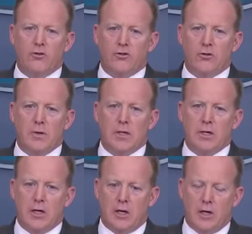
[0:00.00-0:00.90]
So, just to be
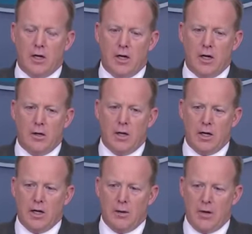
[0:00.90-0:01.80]
clear, uh,
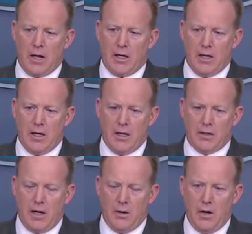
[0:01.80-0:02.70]
and again, I'm not going to get
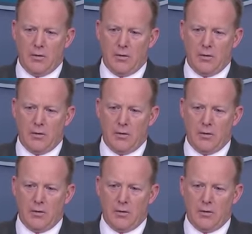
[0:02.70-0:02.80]
into.